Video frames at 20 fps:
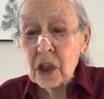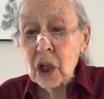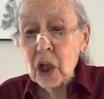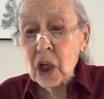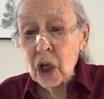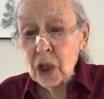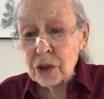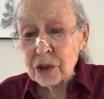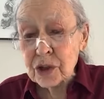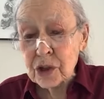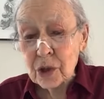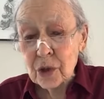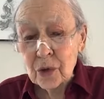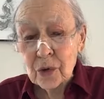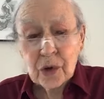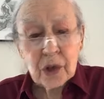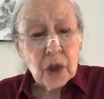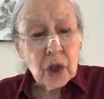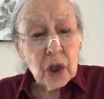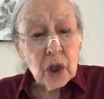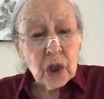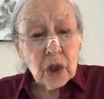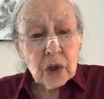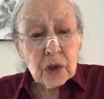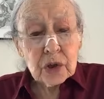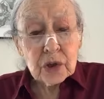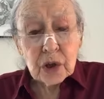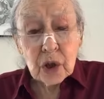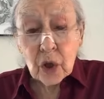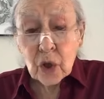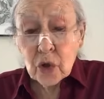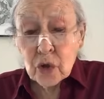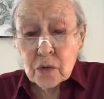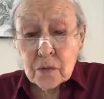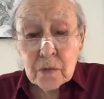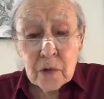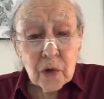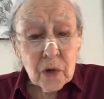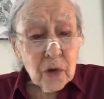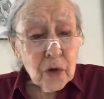Also, no
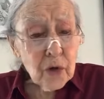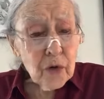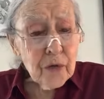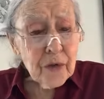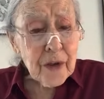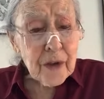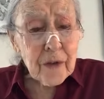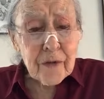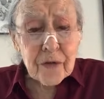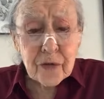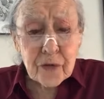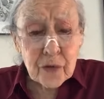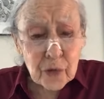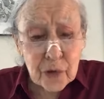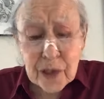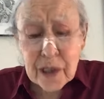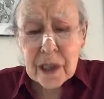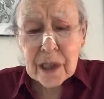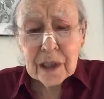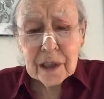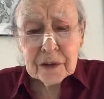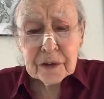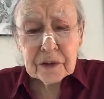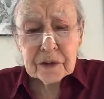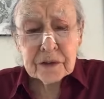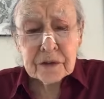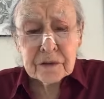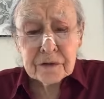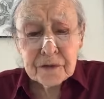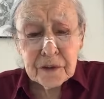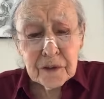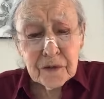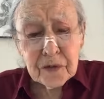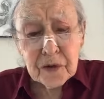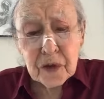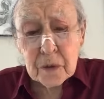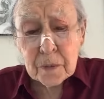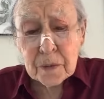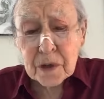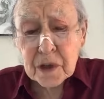more than
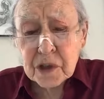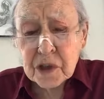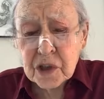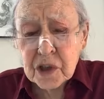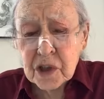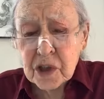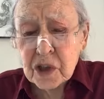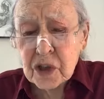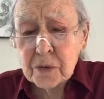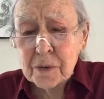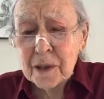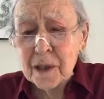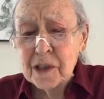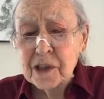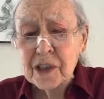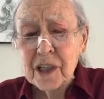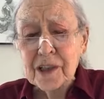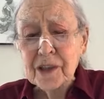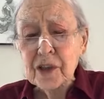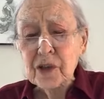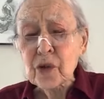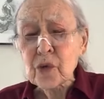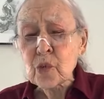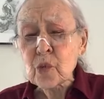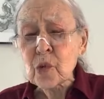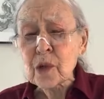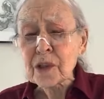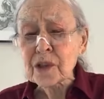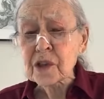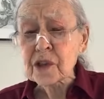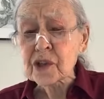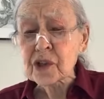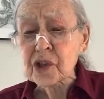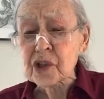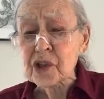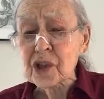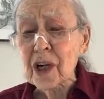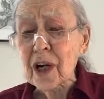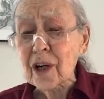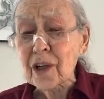350 pieces because I don't want to
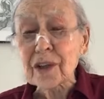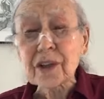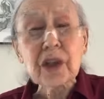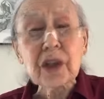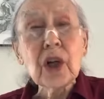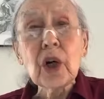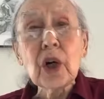start